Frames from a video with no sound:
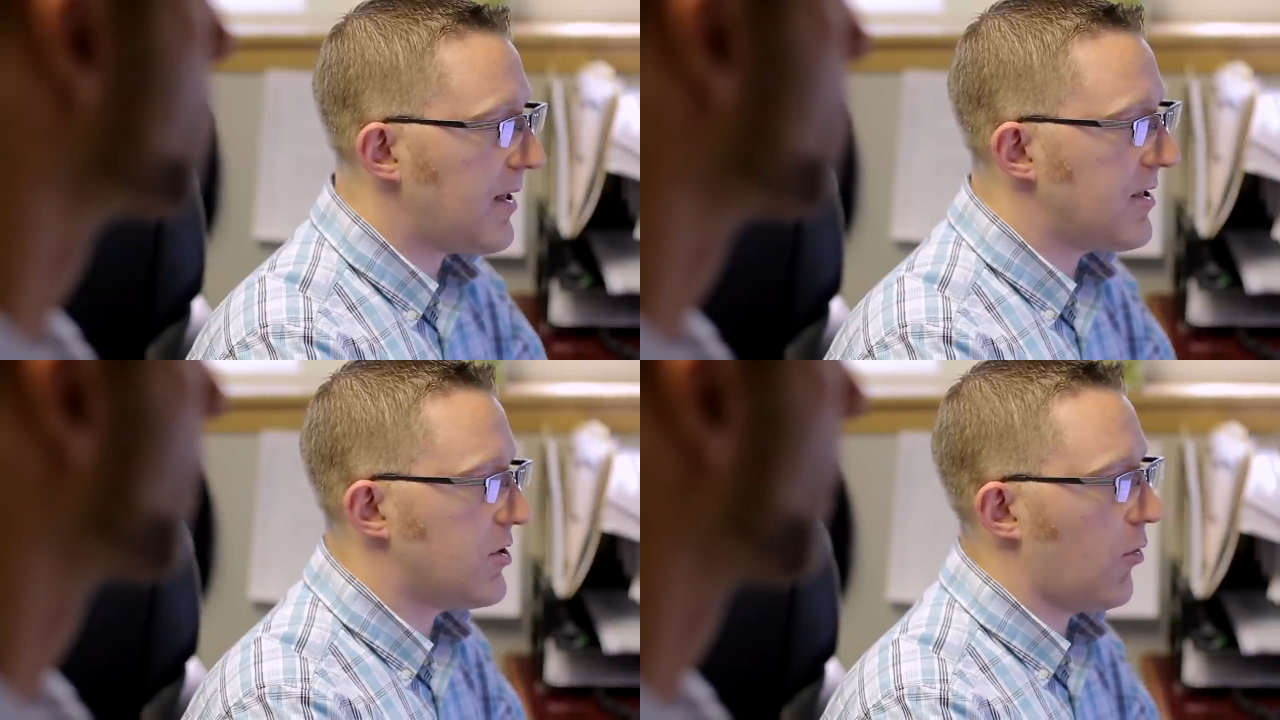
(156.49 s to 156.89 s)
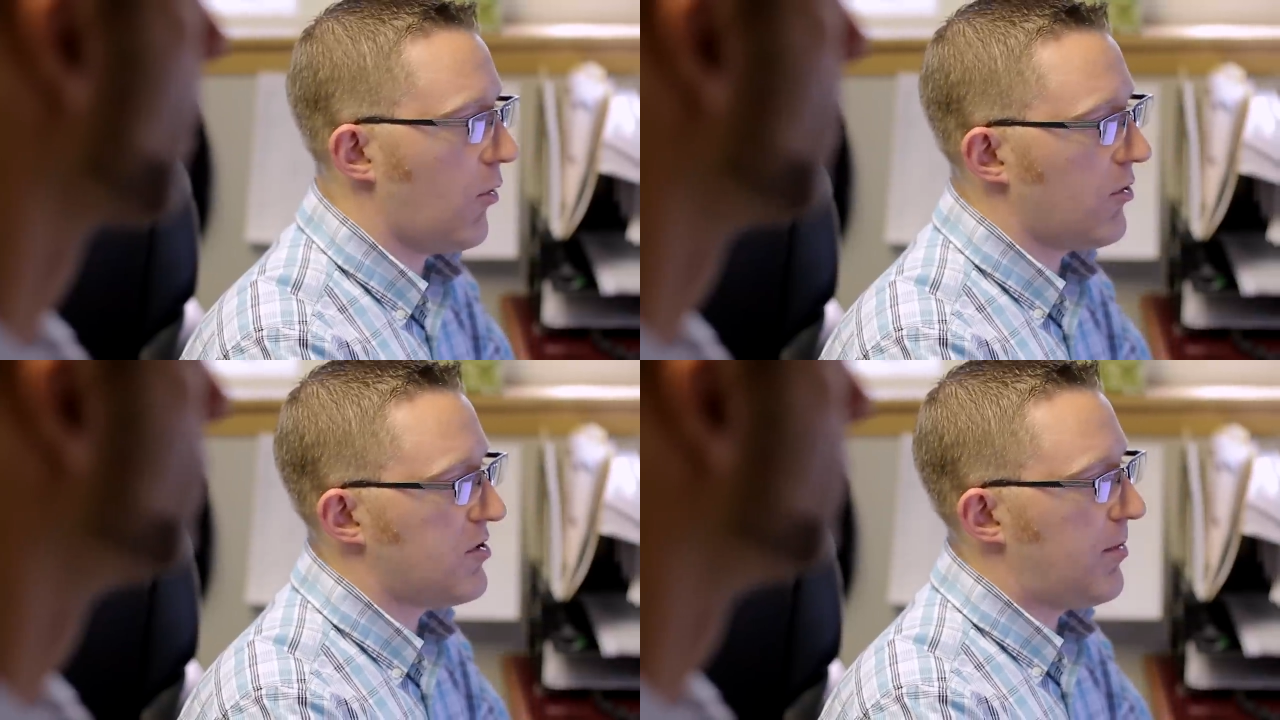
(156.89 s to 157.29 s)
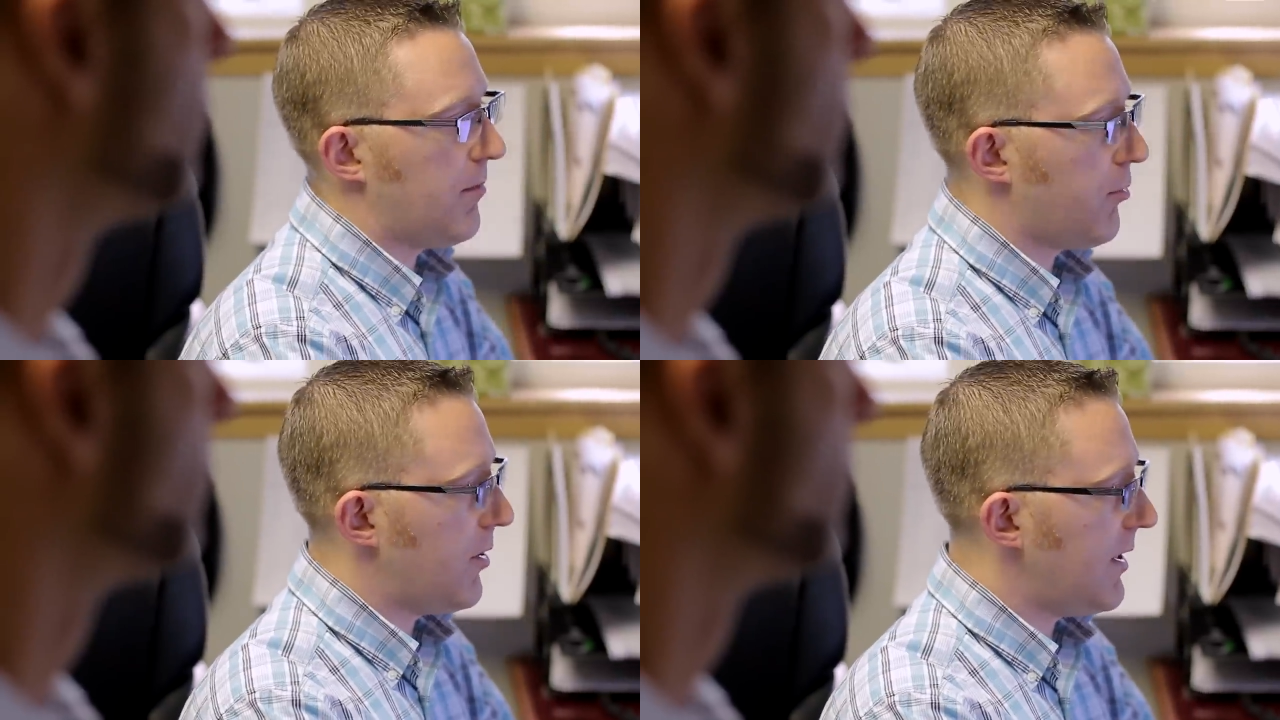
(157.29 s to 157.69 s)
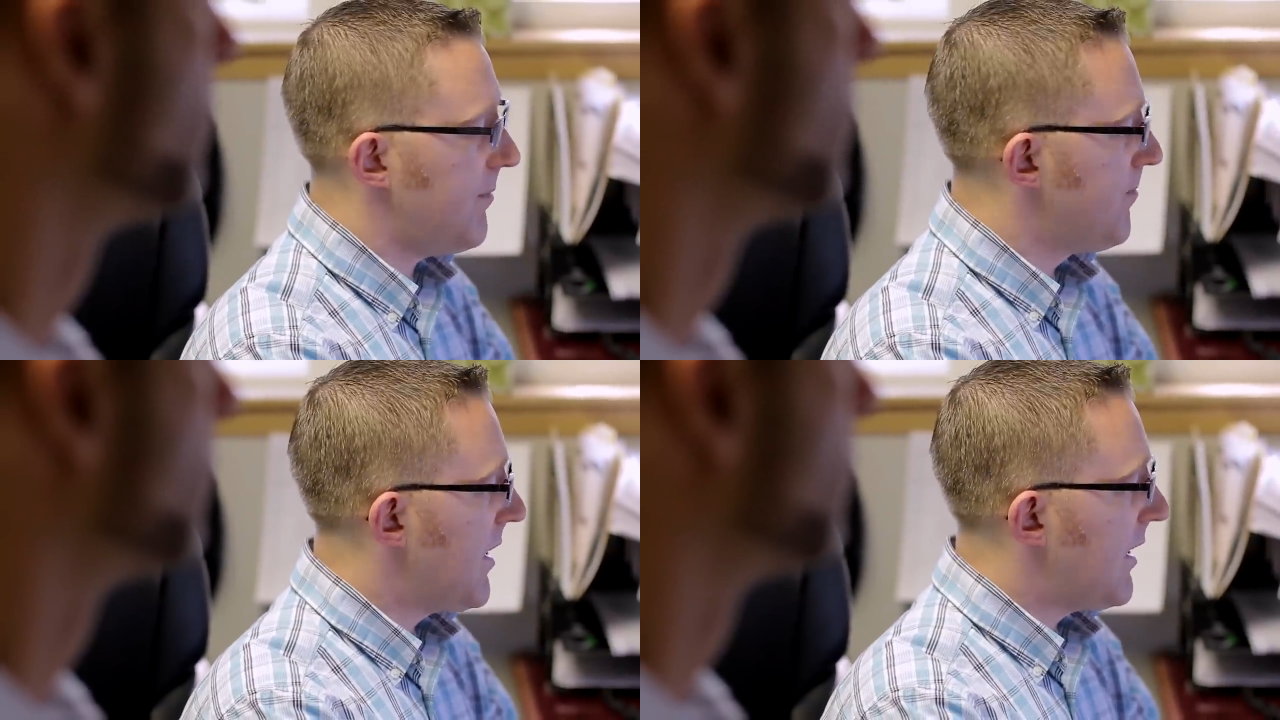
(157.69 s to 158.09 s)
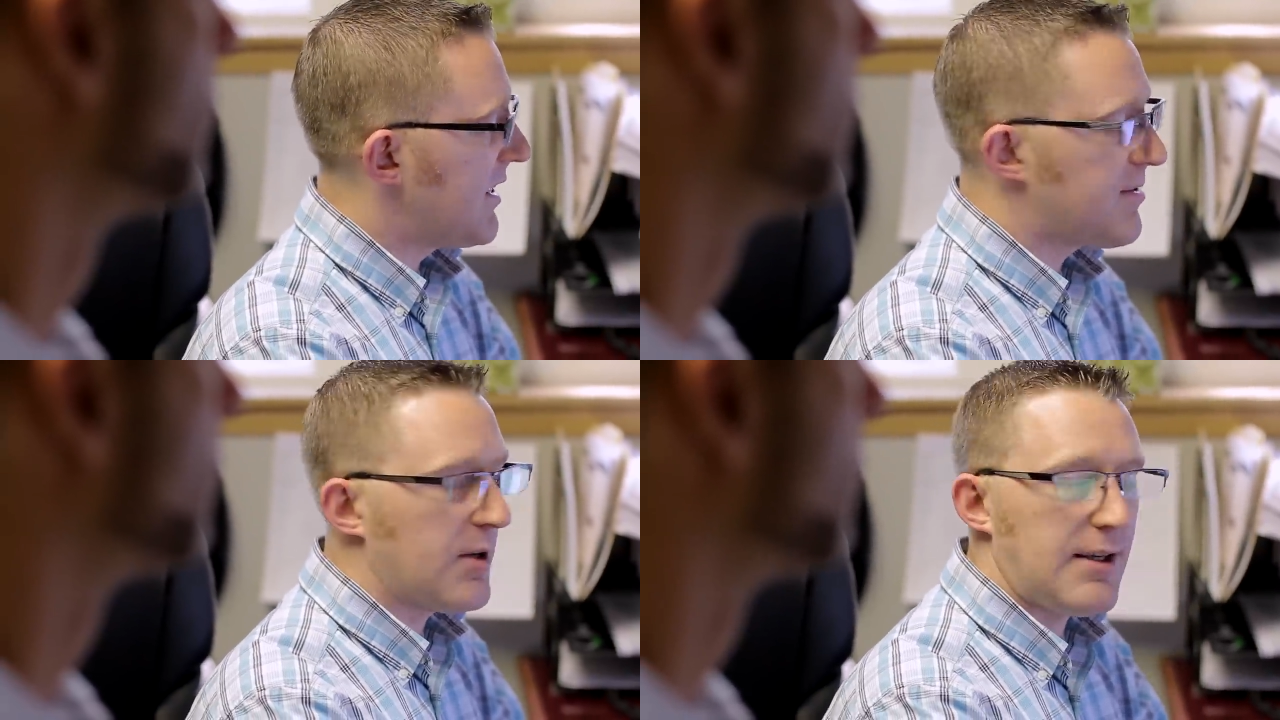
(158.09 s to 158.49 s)
means your order's been printed
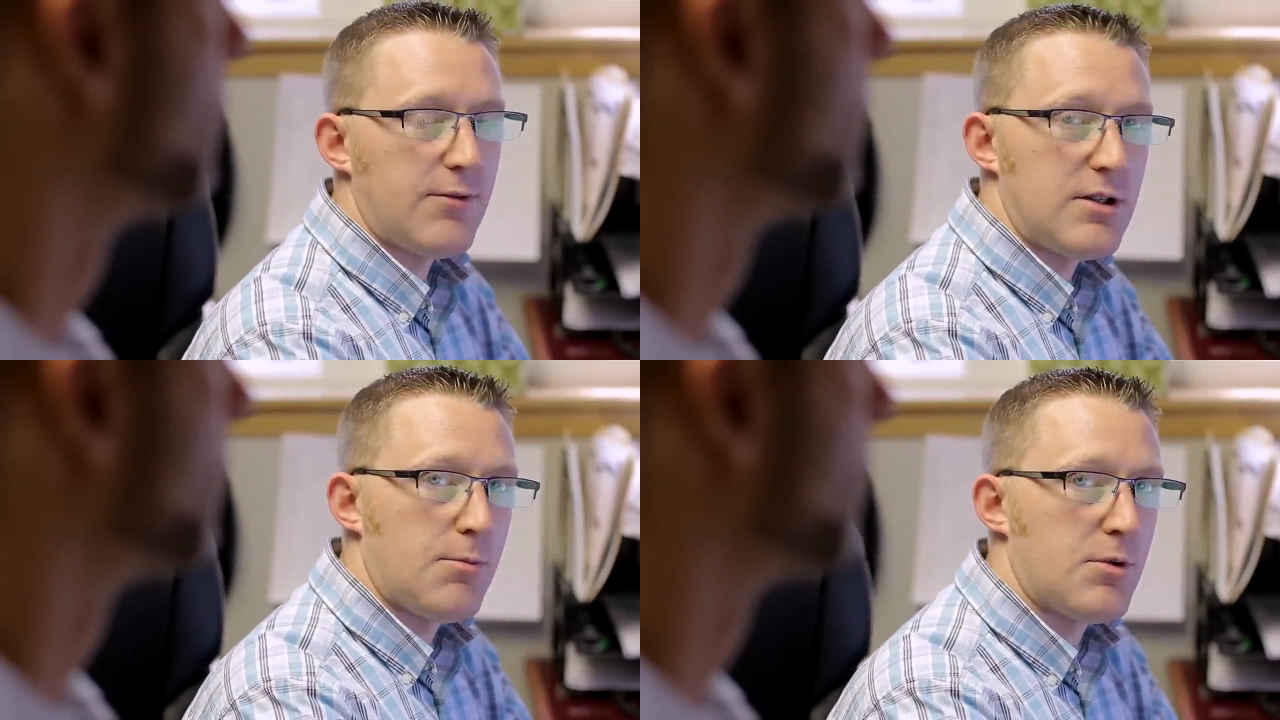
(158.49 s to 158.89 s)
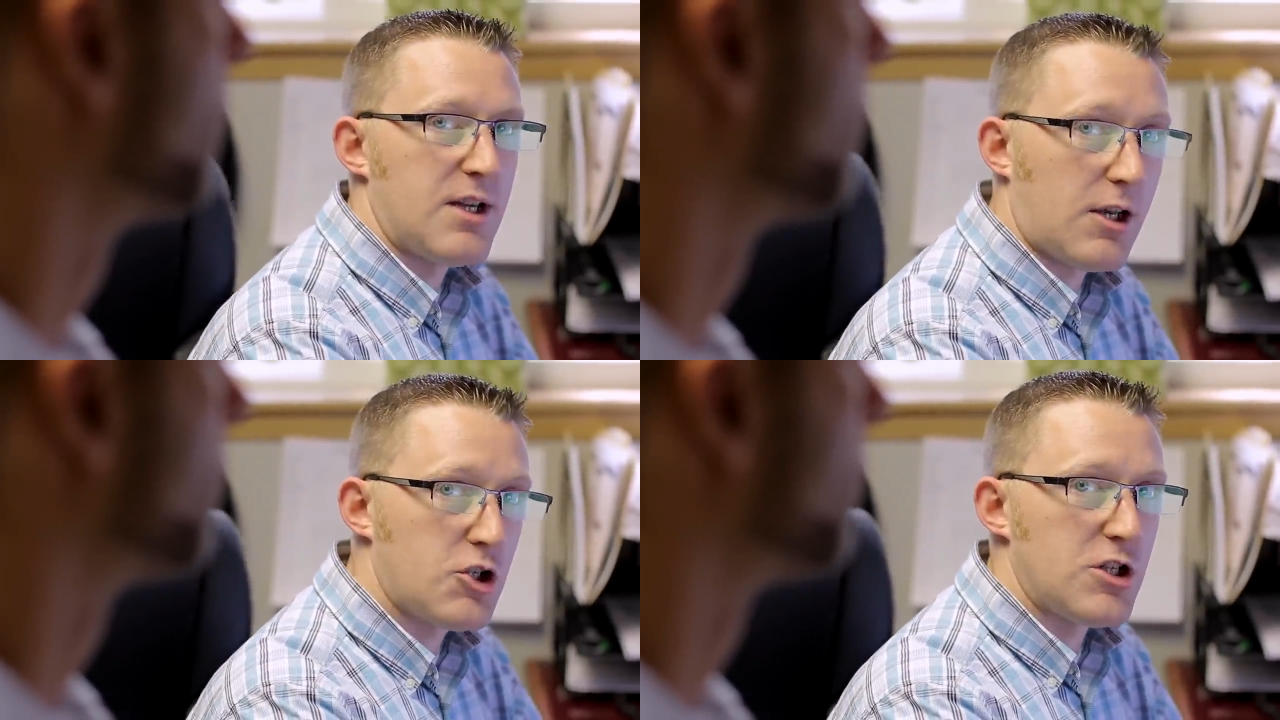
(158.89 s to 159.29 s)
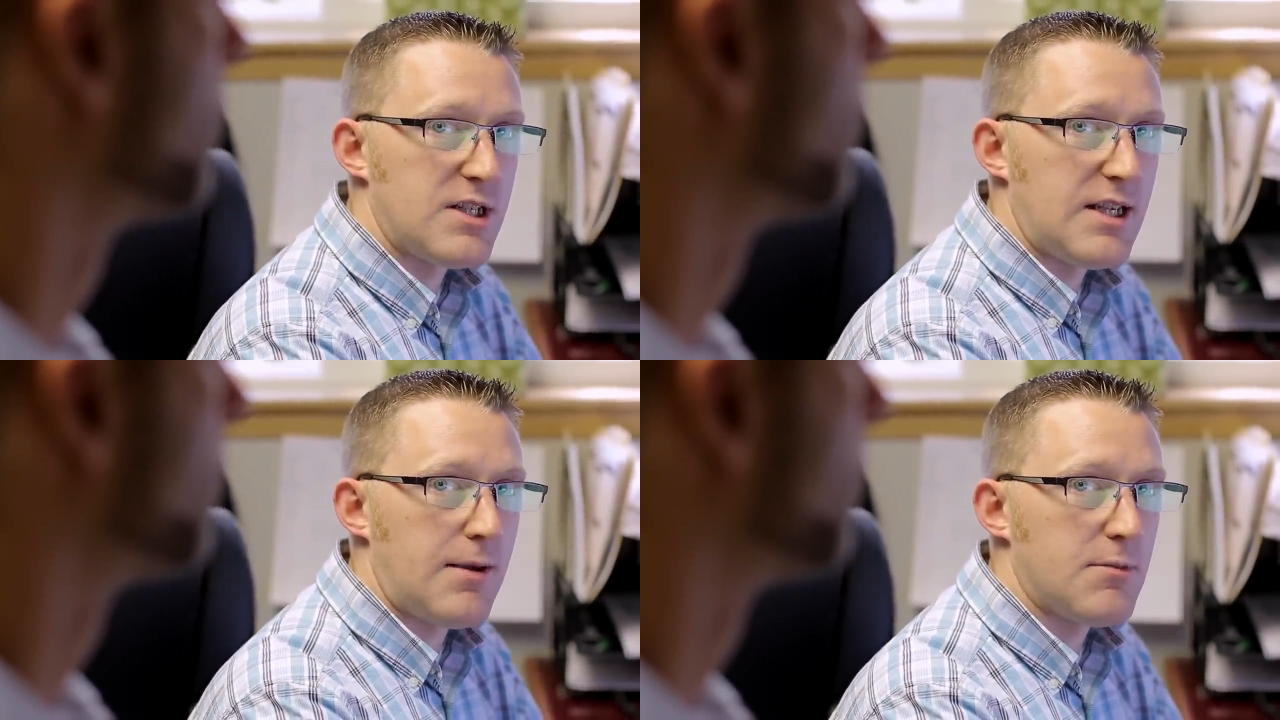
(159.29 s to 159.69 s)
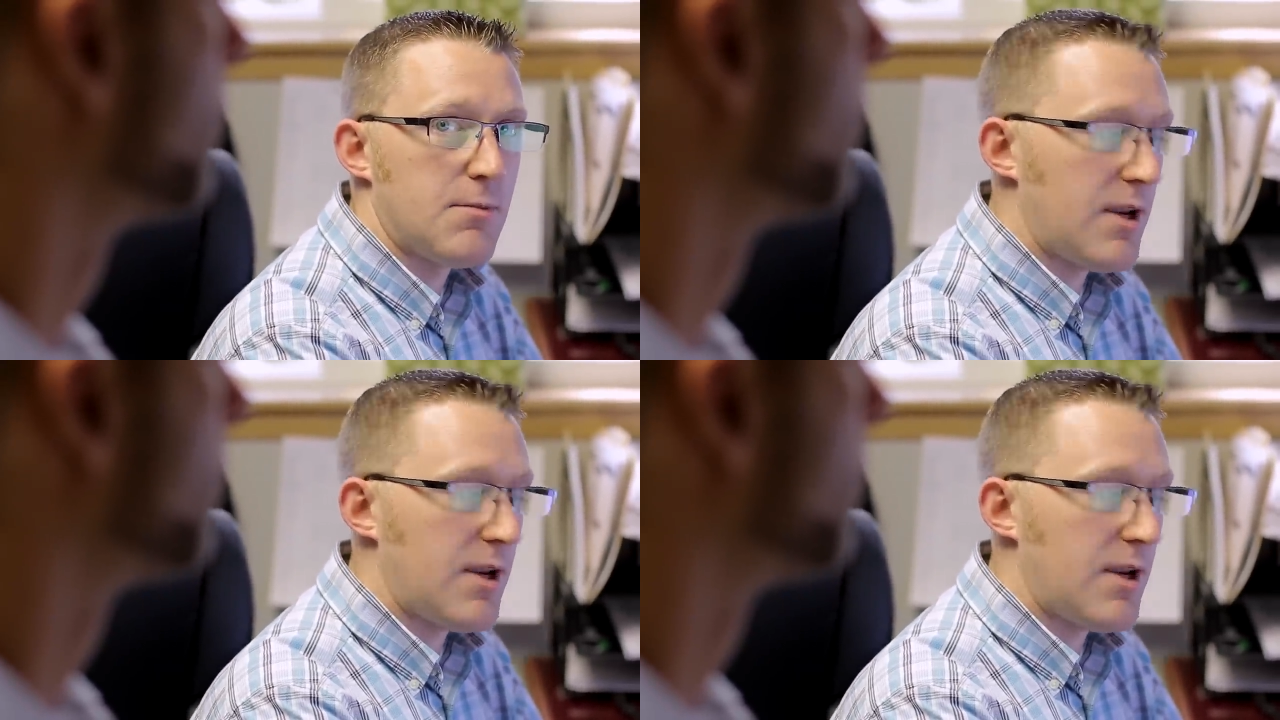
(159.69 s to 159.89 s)
and it's been given to production team to